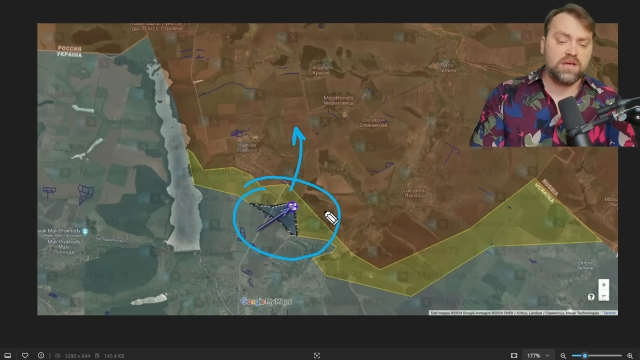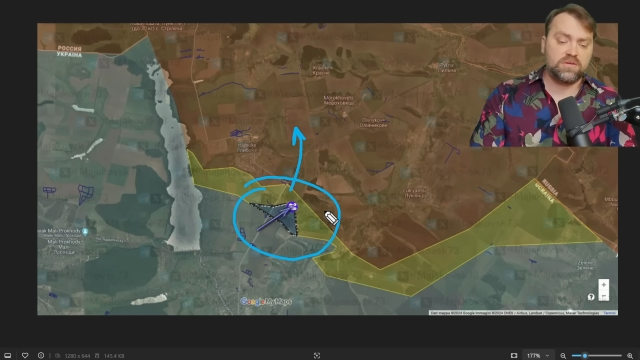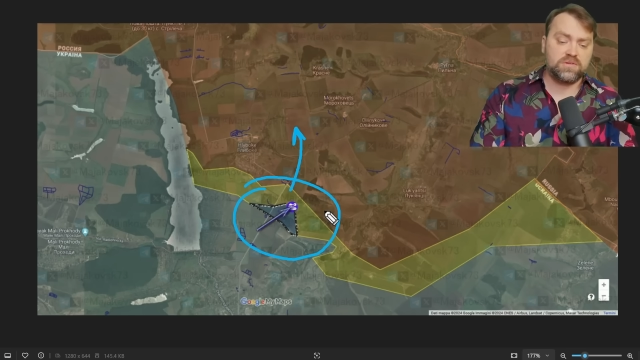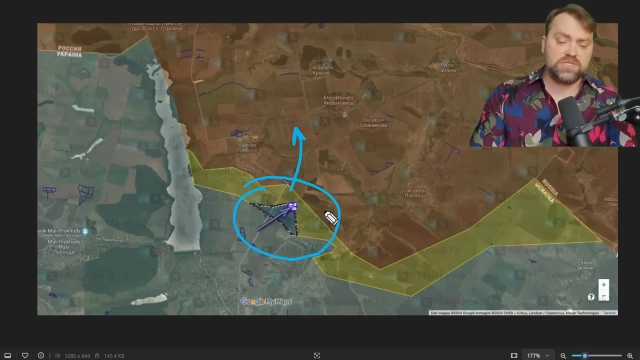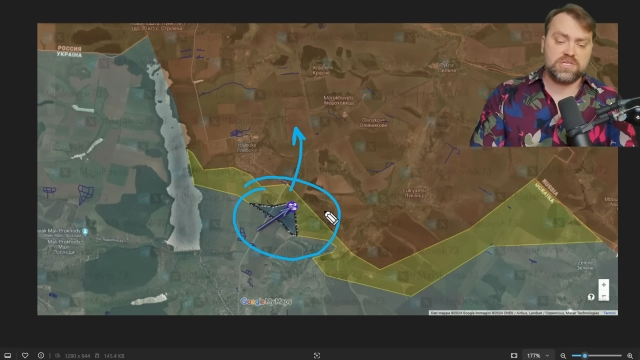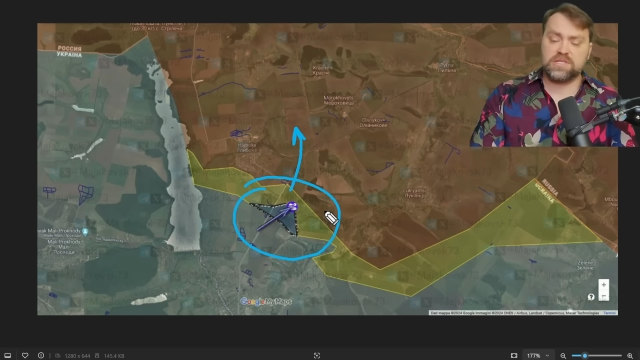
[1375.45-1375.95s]

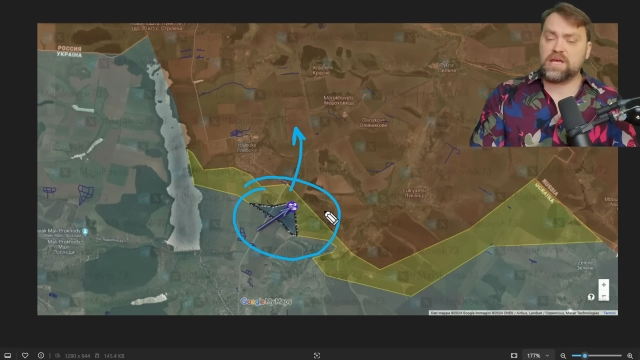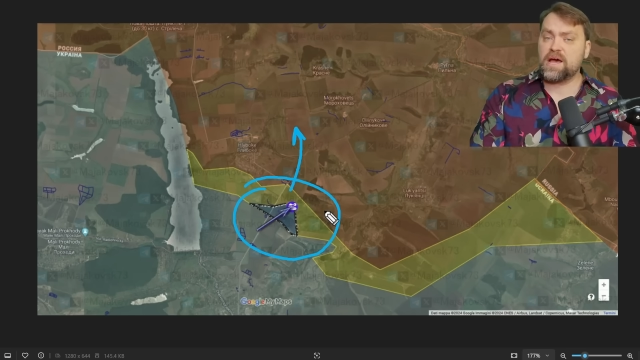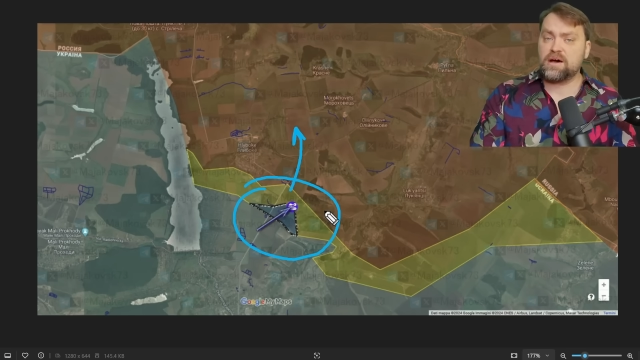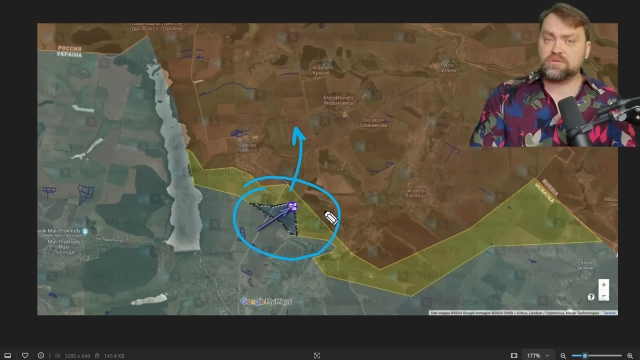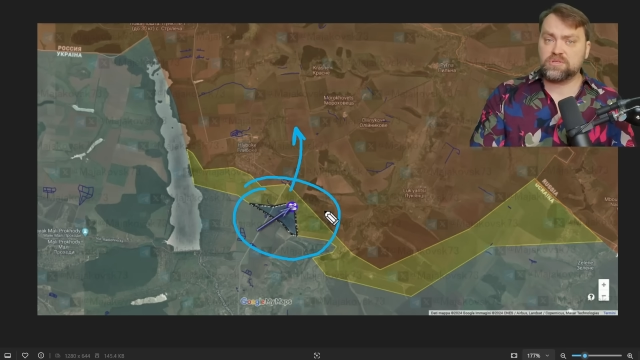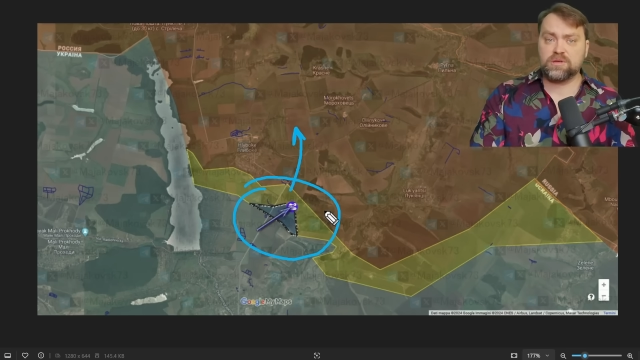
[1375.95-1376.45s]
We'll see the
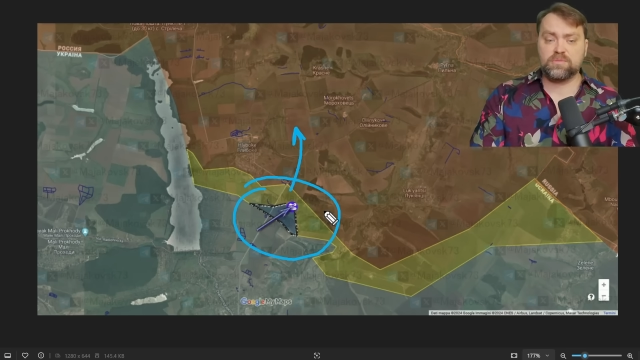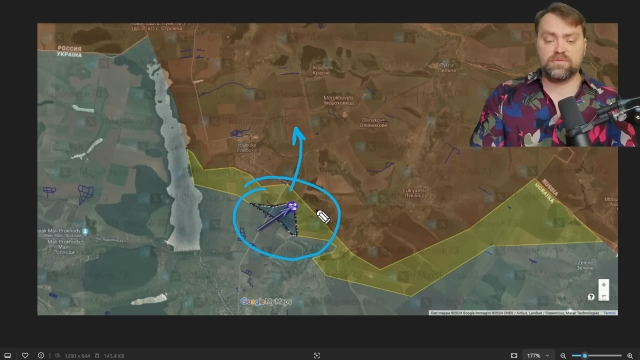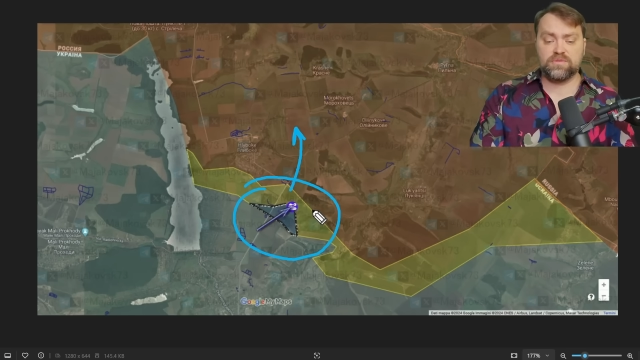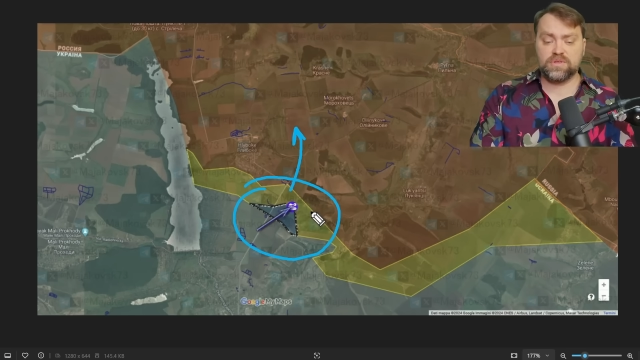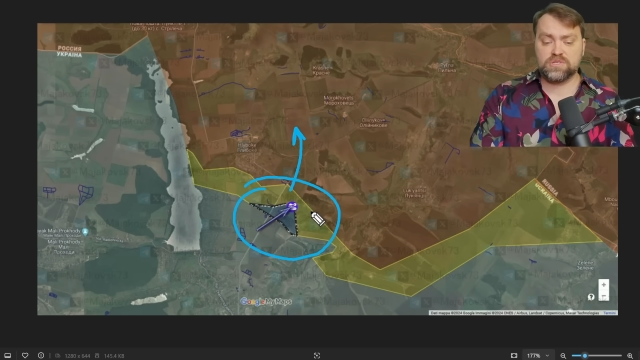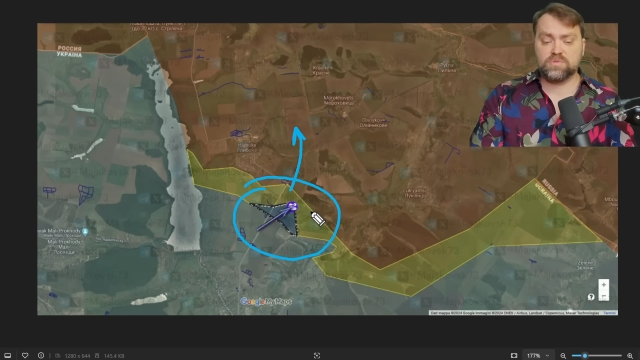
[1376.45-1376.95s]
outcome
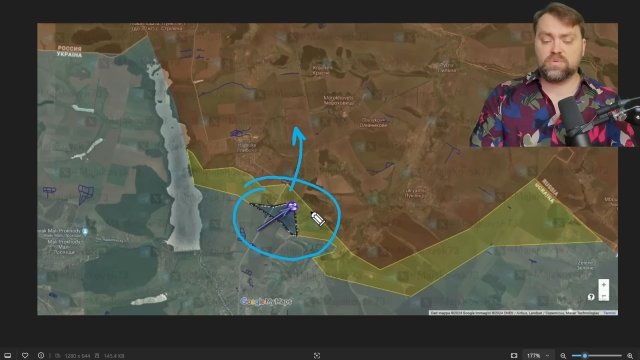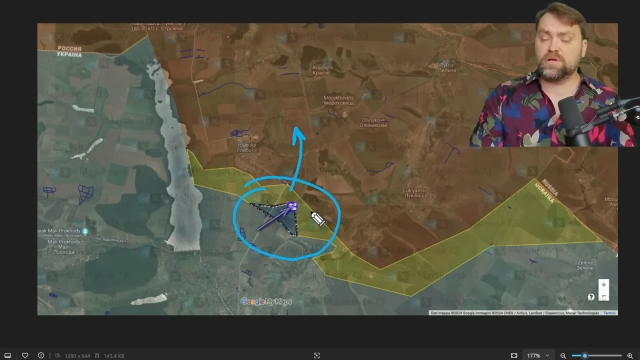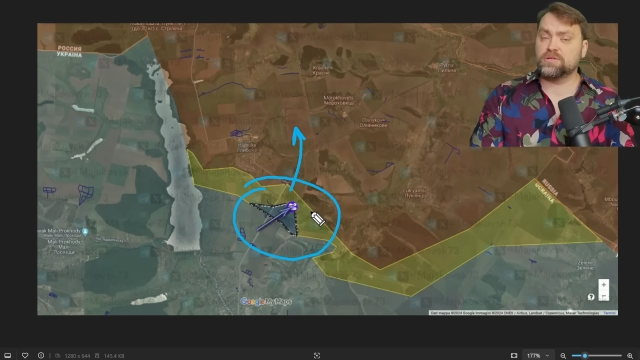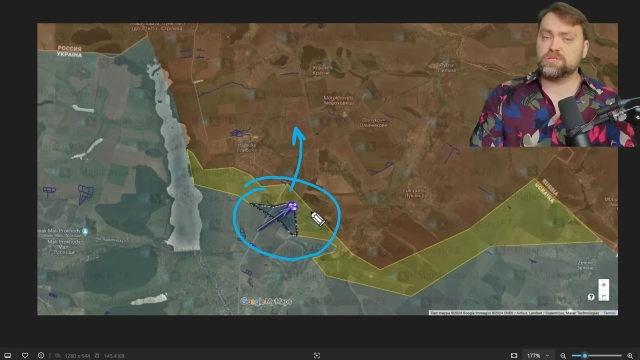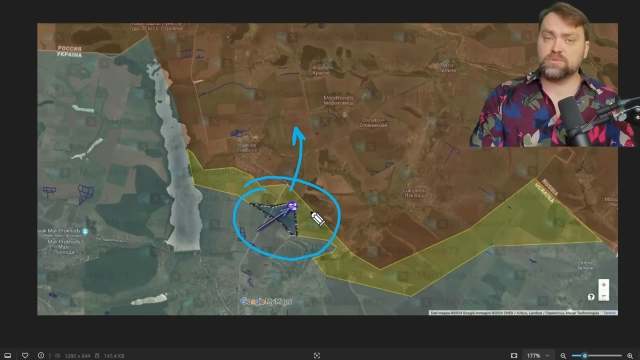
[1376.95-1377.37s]
of this one